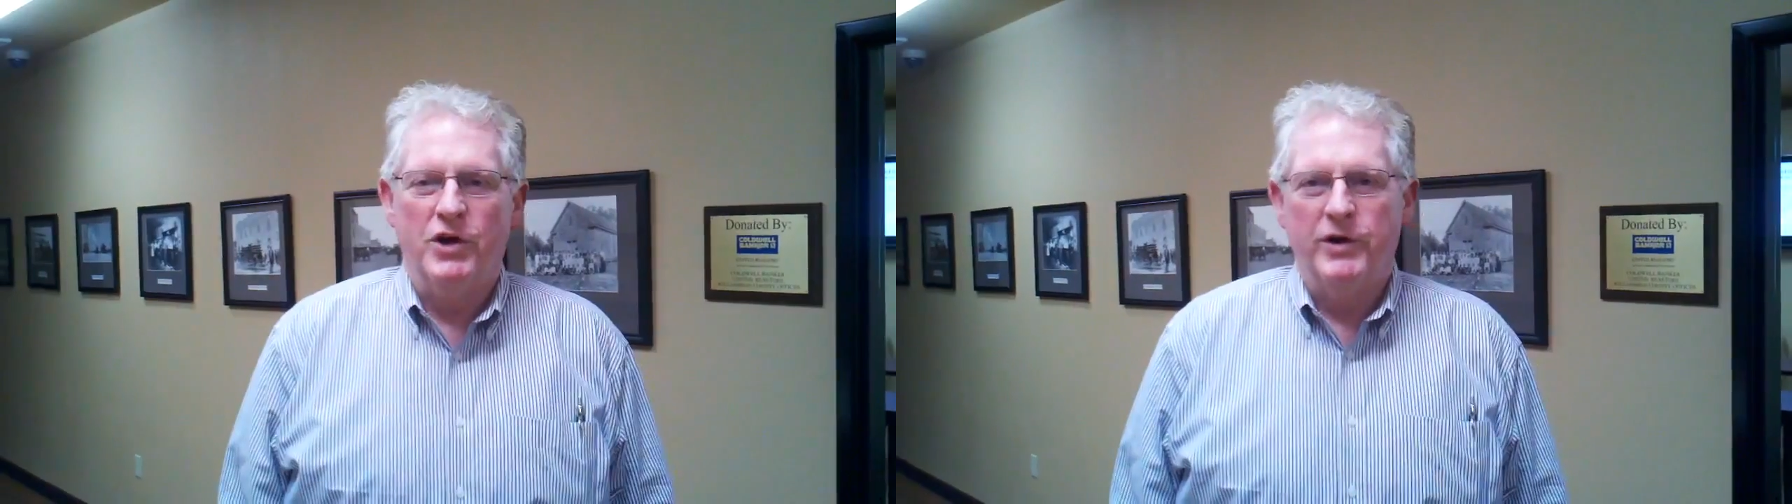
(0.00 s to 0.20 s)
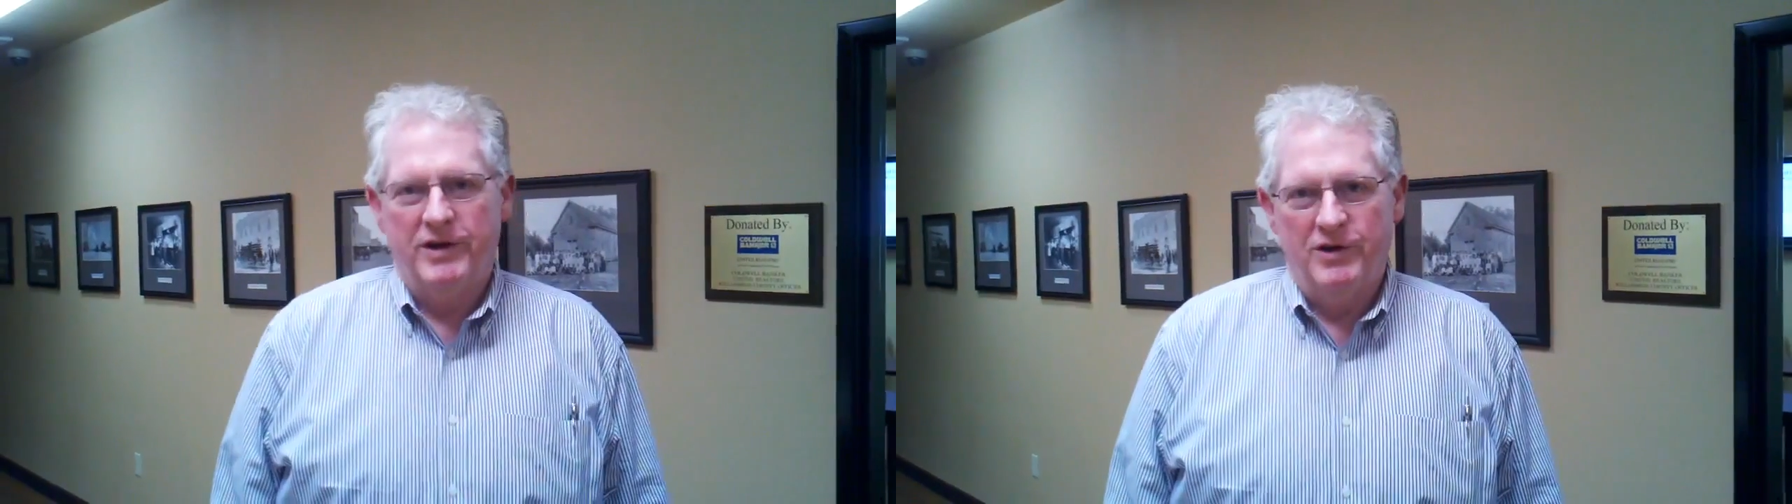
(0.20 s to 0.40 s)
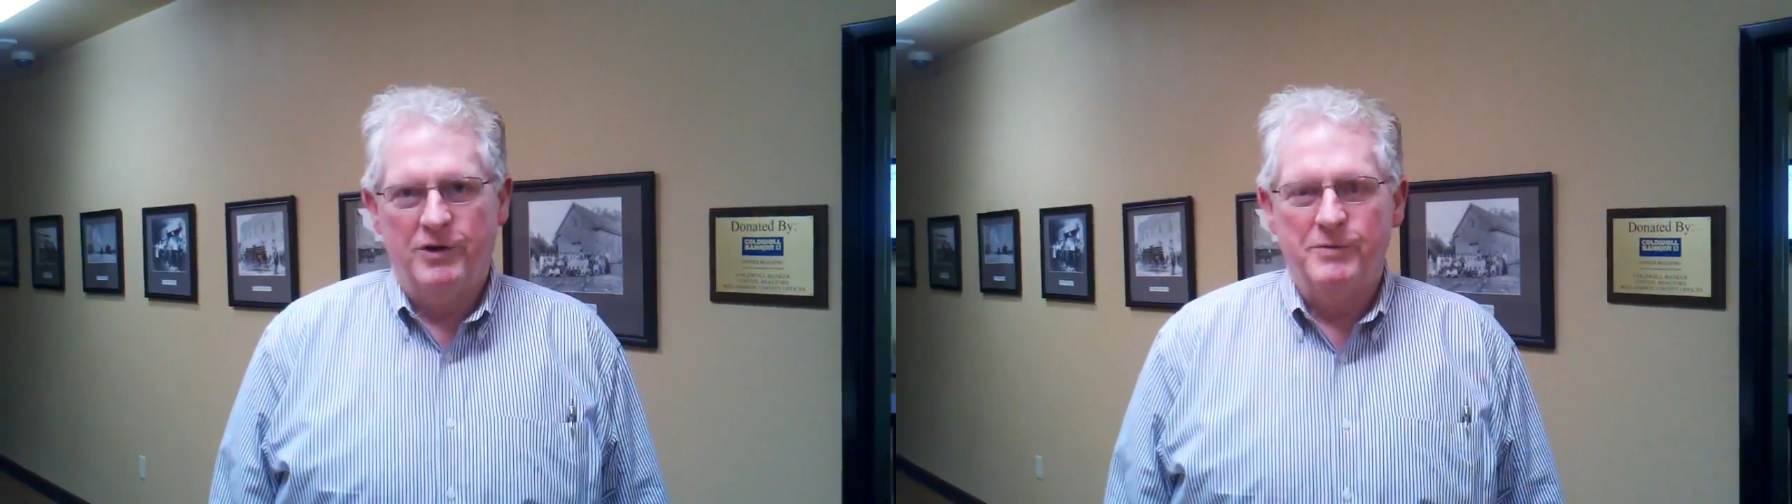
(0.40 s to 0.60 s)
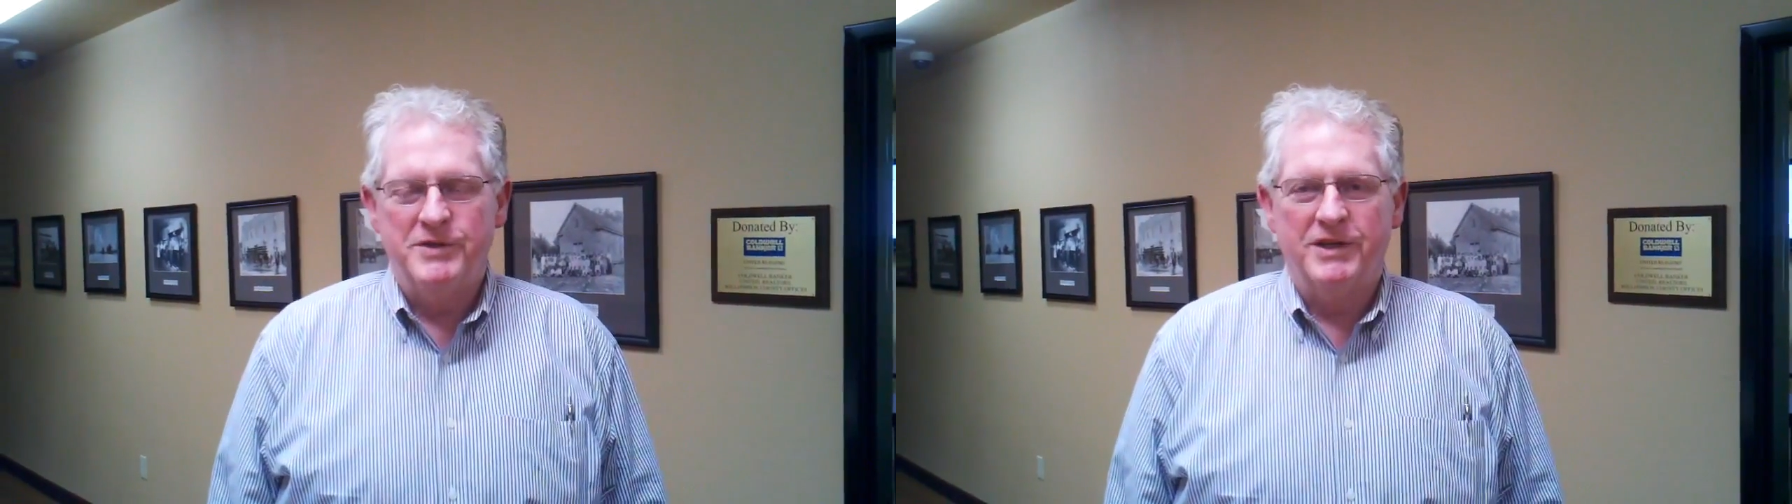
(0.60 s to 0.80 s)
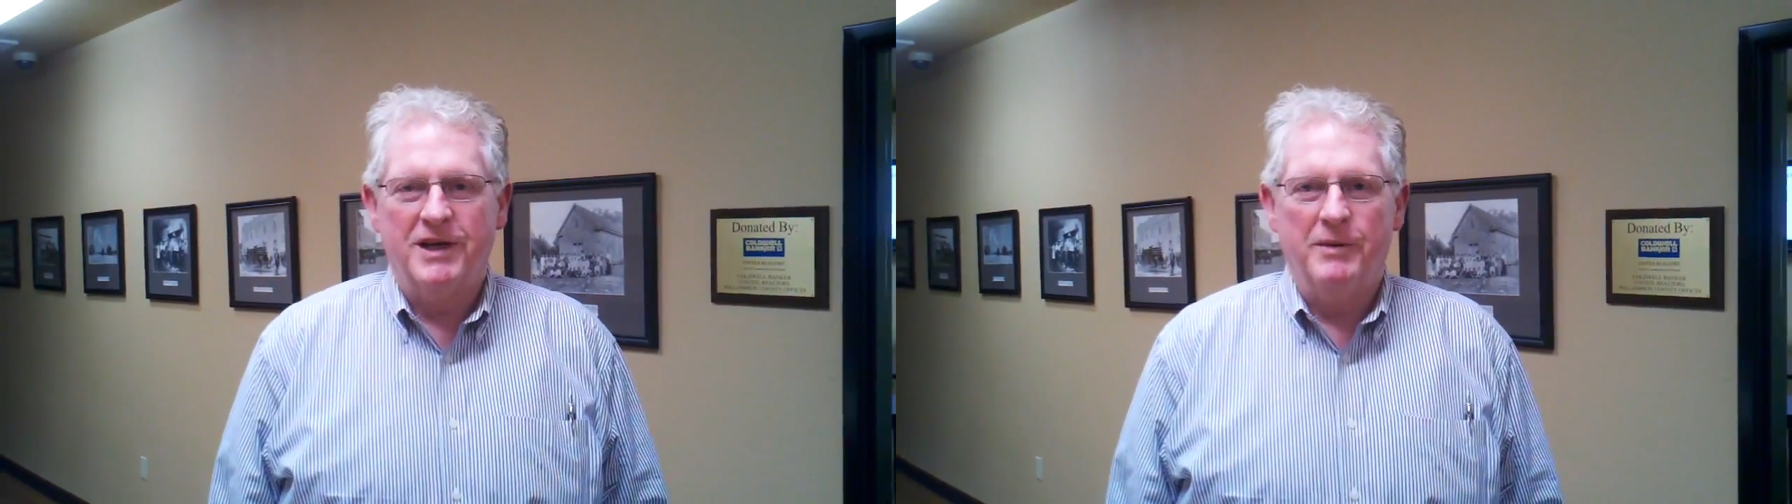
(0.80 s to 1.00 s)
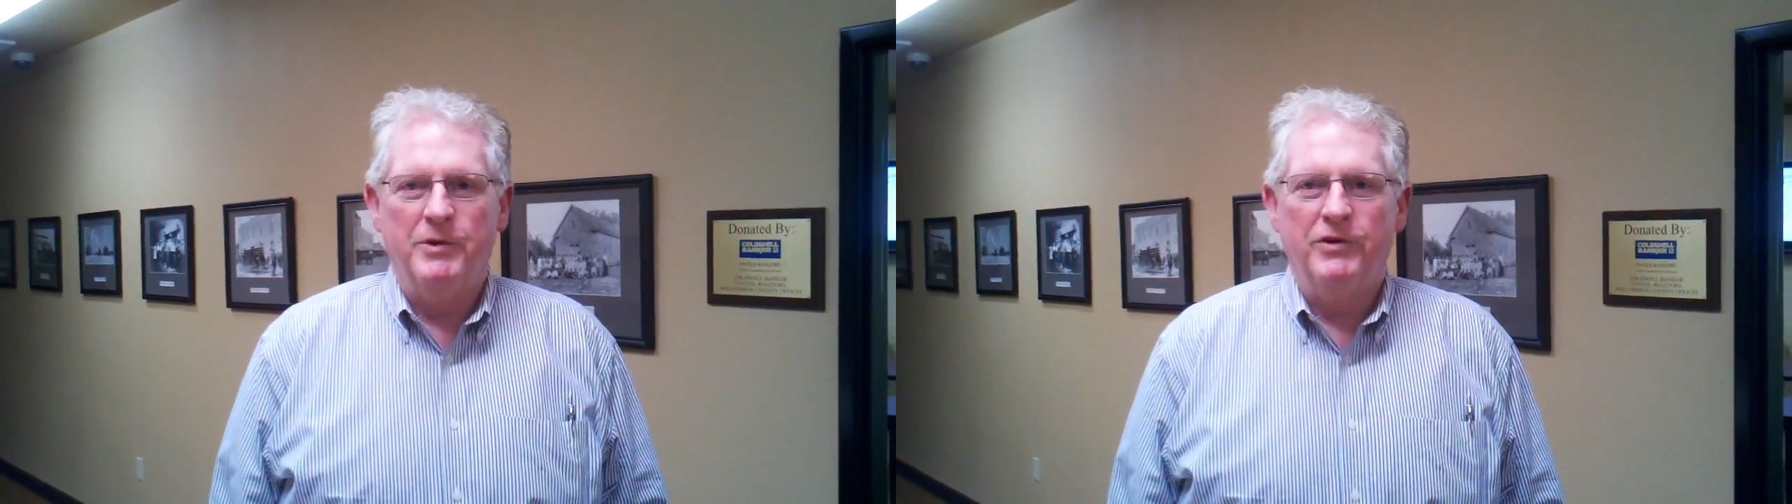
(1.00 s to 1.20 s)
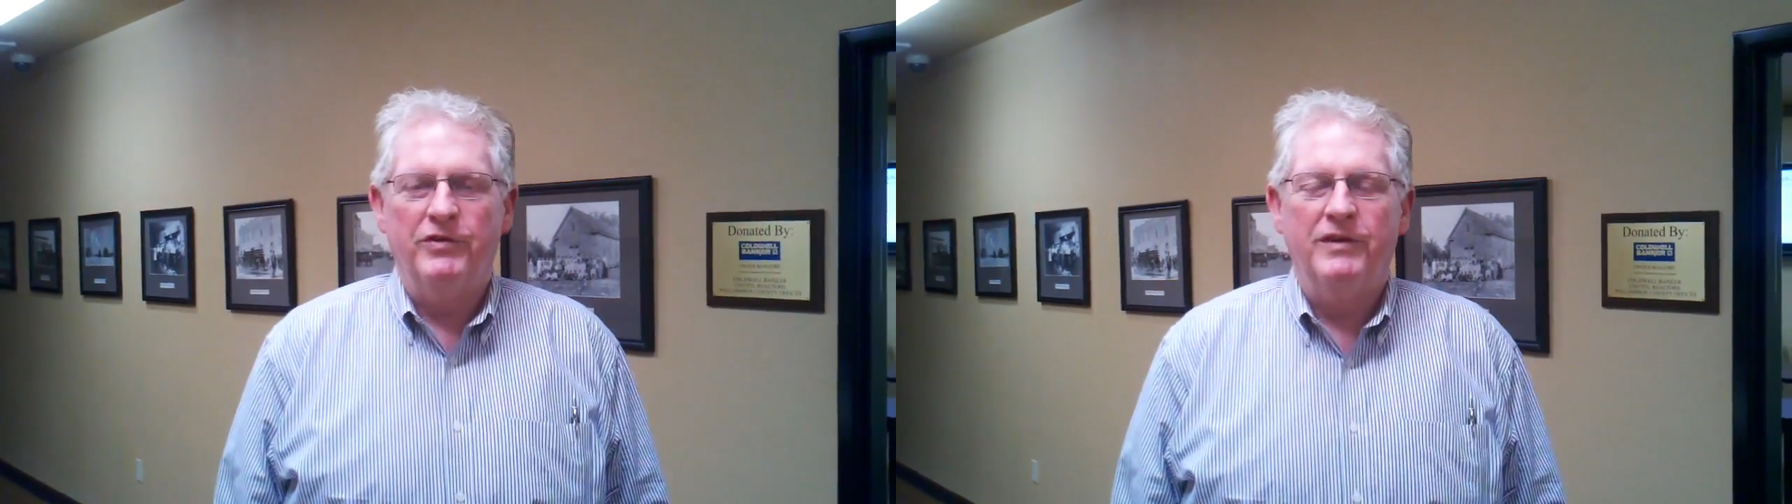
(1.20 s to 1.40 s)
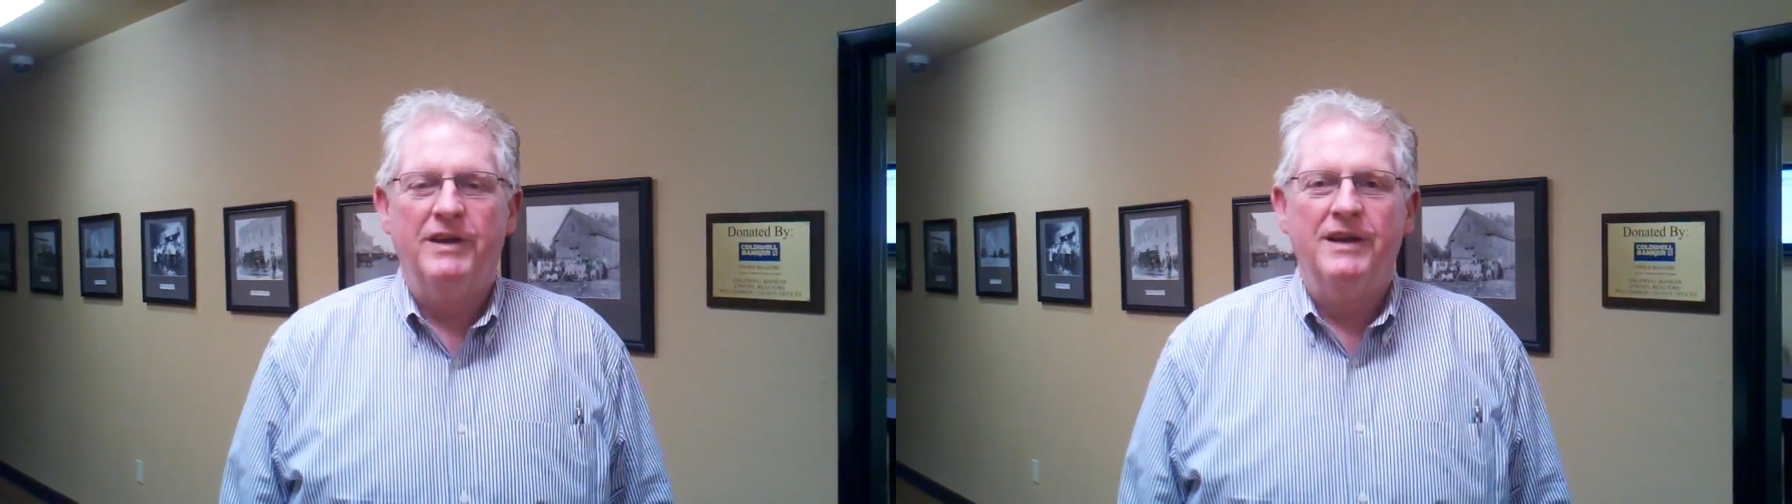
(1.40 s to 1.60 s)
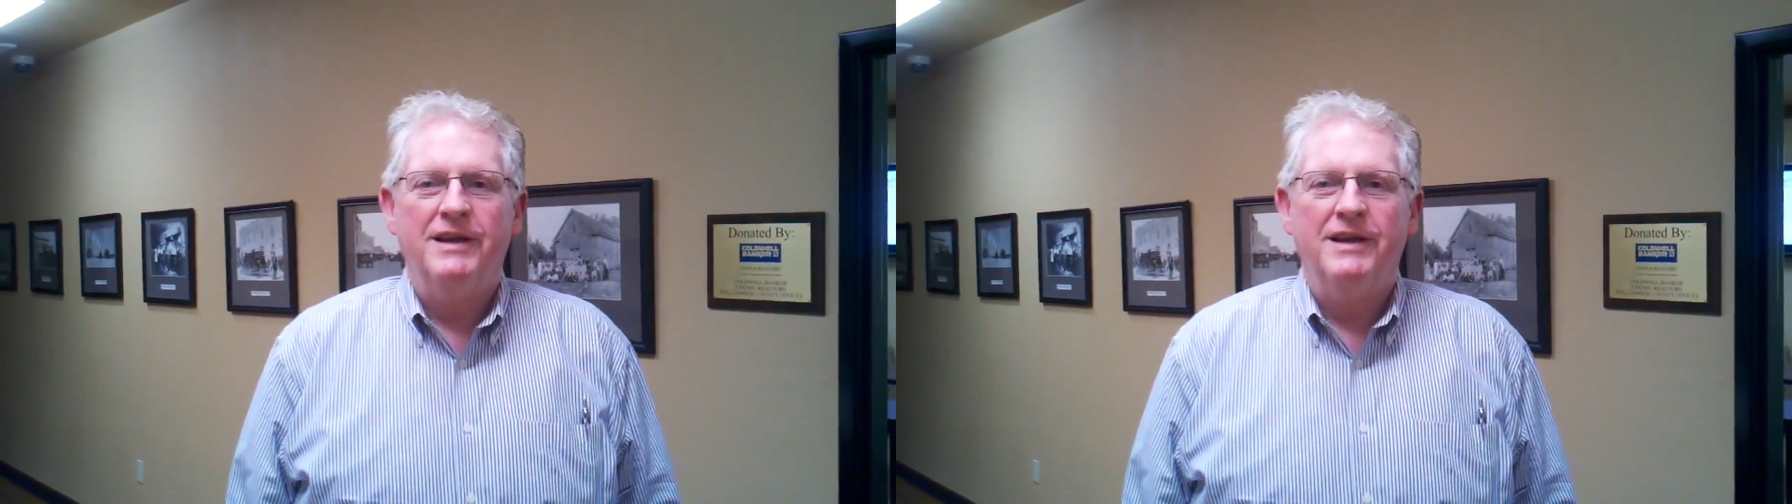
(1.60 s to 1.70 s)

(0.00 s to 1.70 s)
showing homes to couples.